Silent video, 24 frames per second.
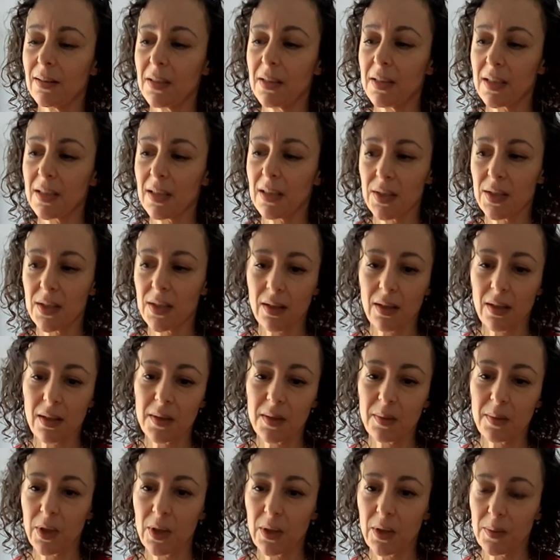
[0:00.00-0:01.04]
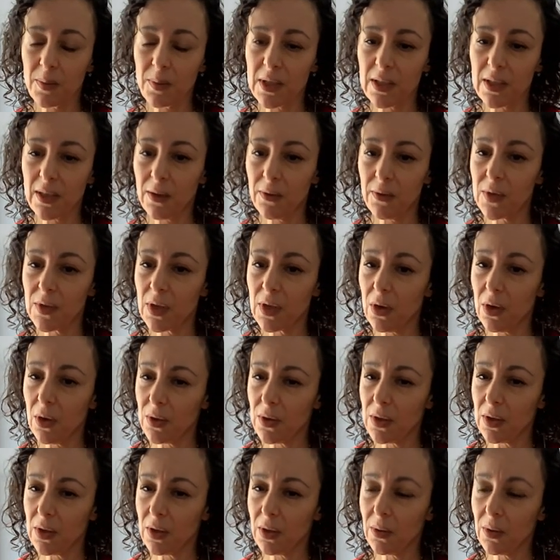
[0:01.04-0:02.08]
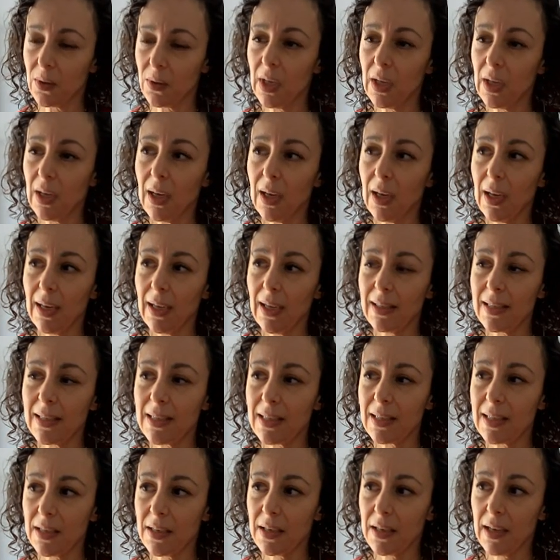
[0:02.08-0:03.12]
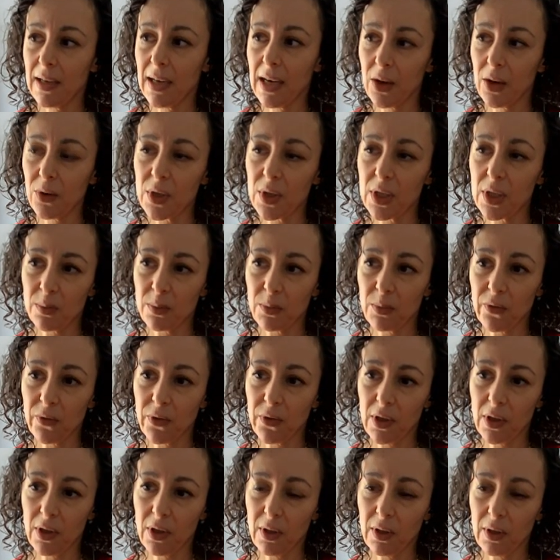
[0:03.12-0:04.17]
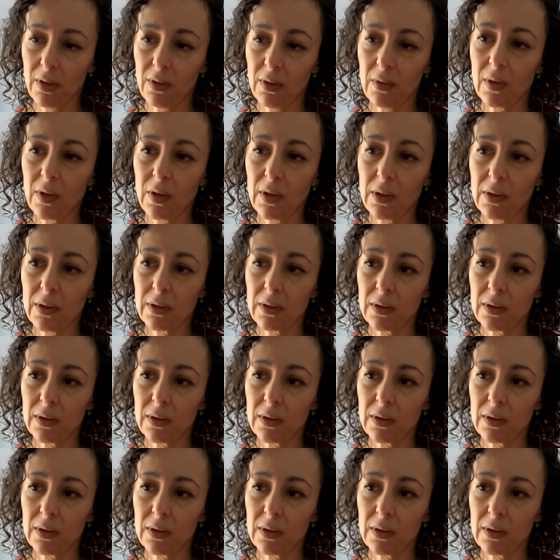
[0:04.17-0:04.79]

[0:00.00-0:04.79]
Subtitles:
discuss things among themselves also and see how some of the